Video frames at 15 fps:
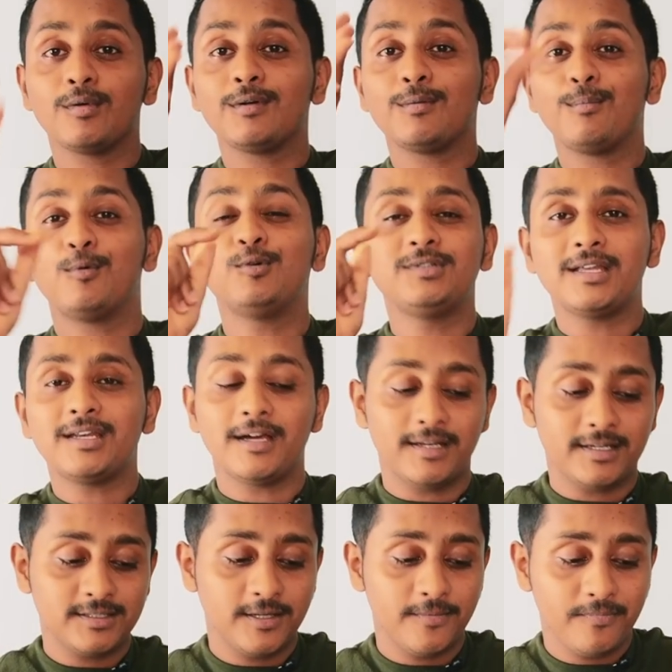Both are
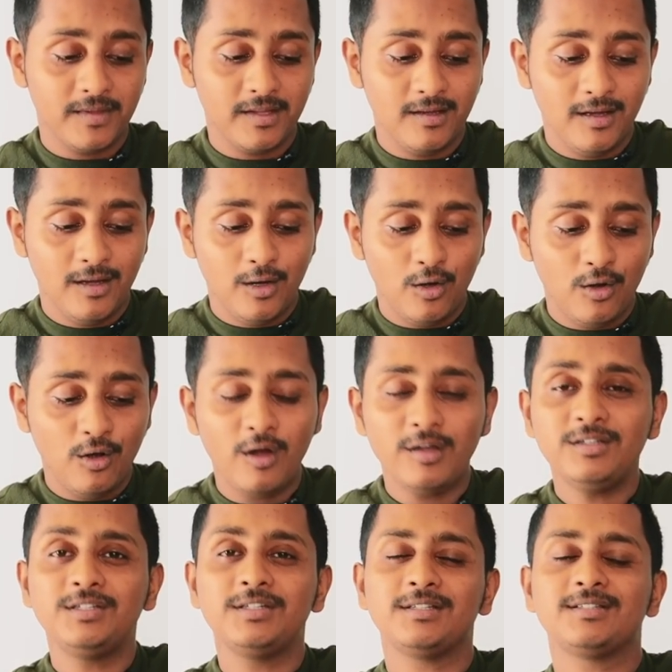correct.
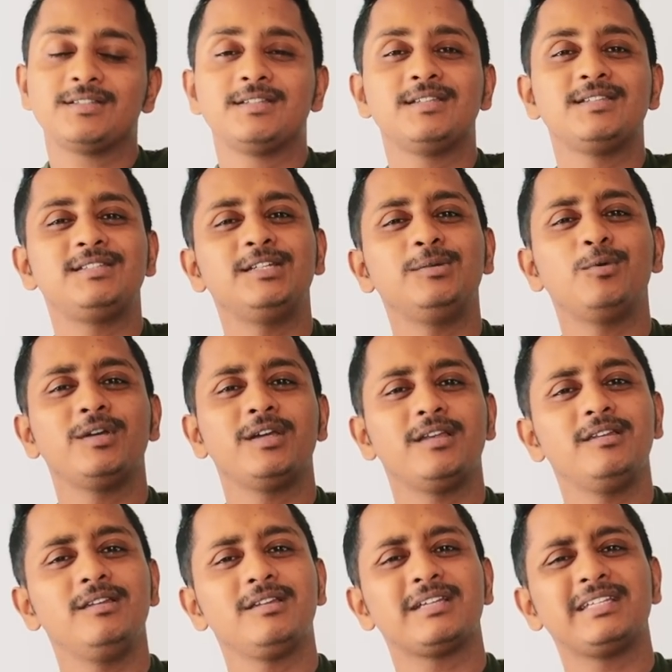Conscious. C O
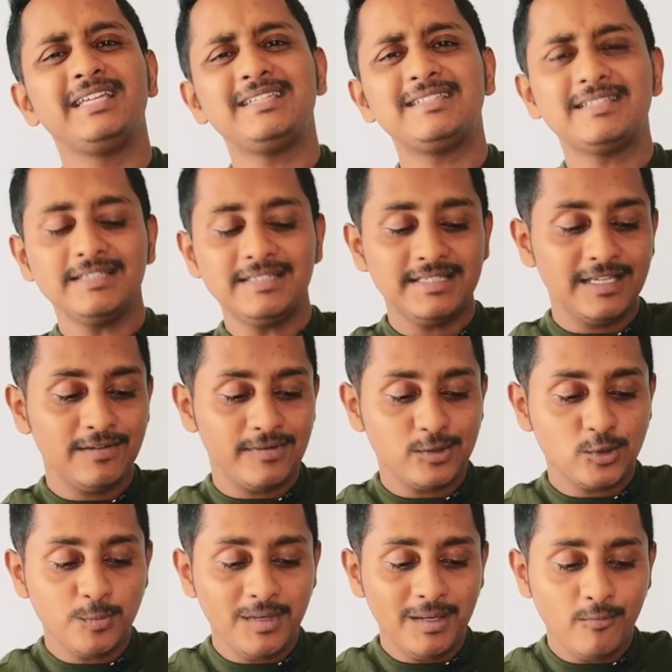N. Yes, C V.
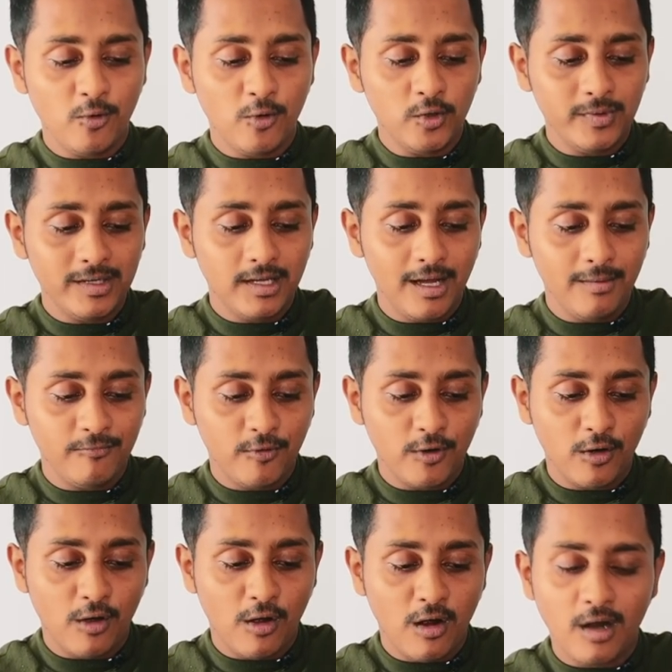Supreme Court will come for
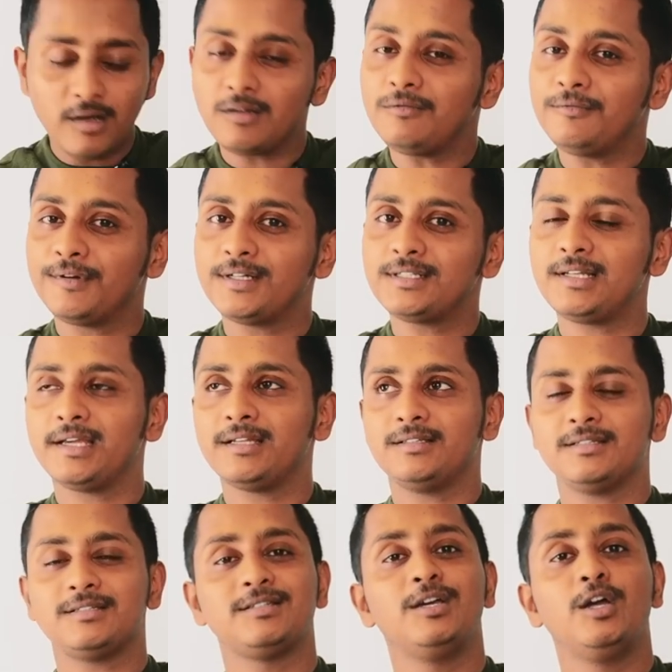a lot of words like
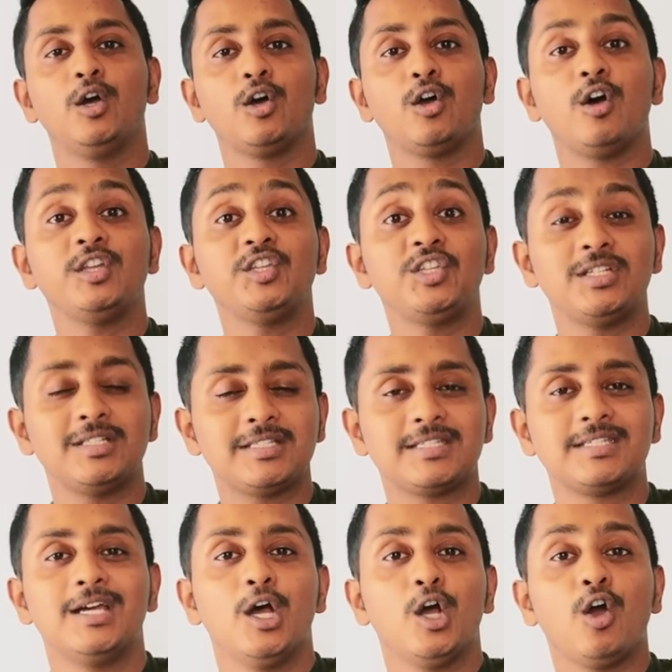this.
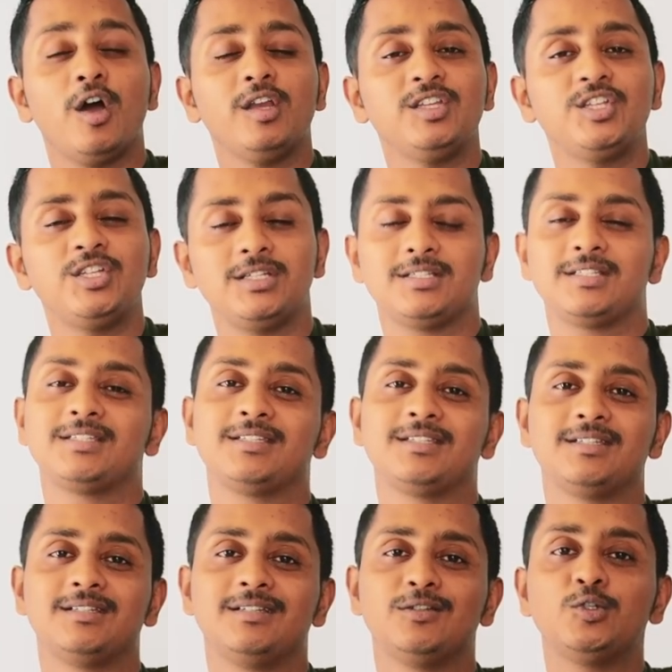Conscience. Conscious.
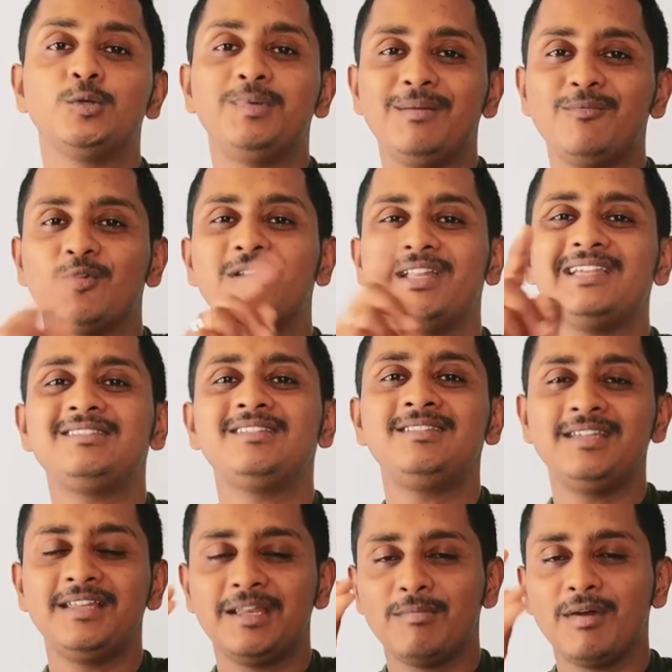Supreme Court. Yes,
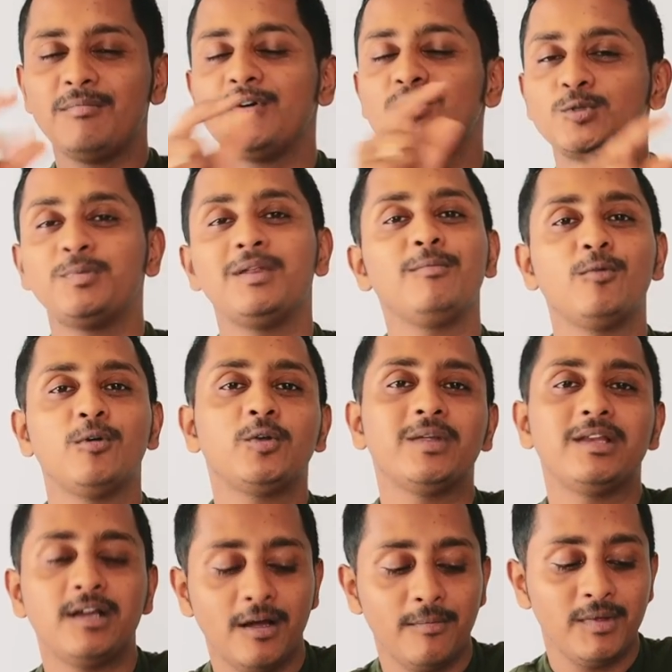C. Remember, Supreme Court
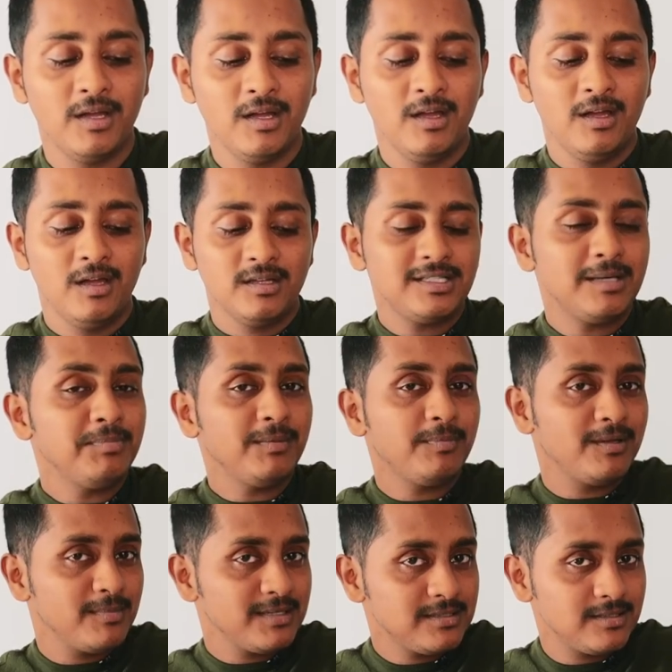will come. Some
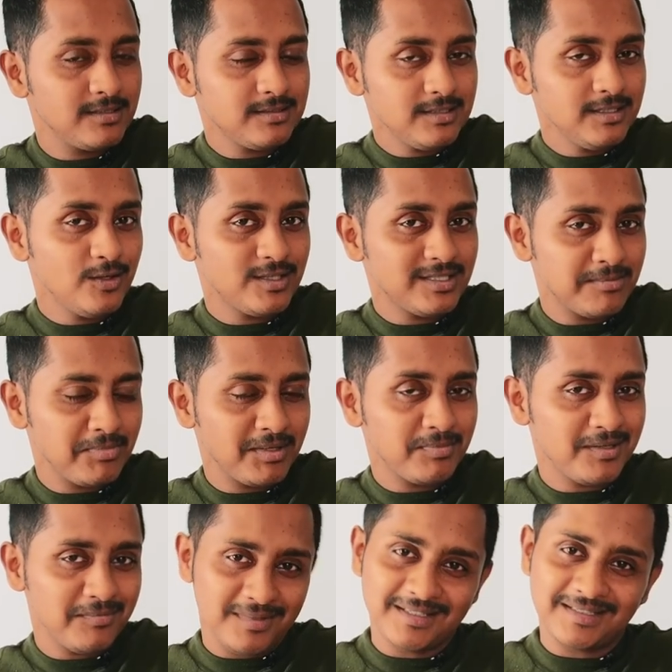people miss this C or some
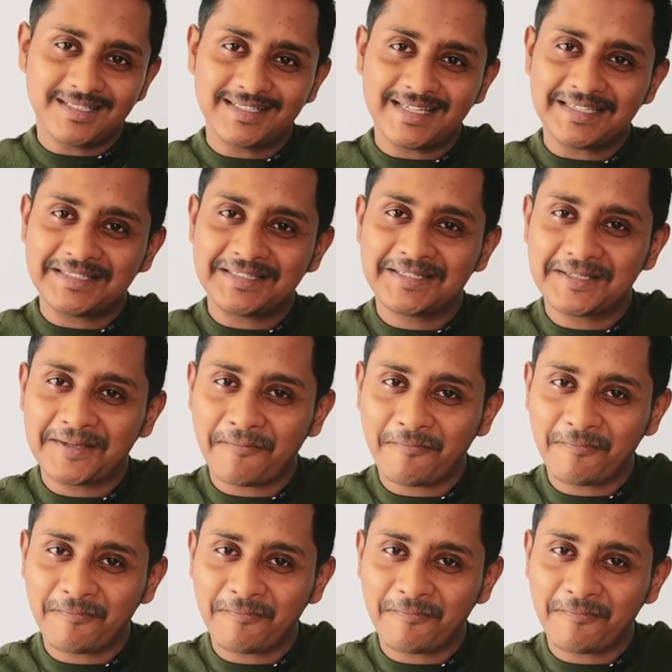people miss this S.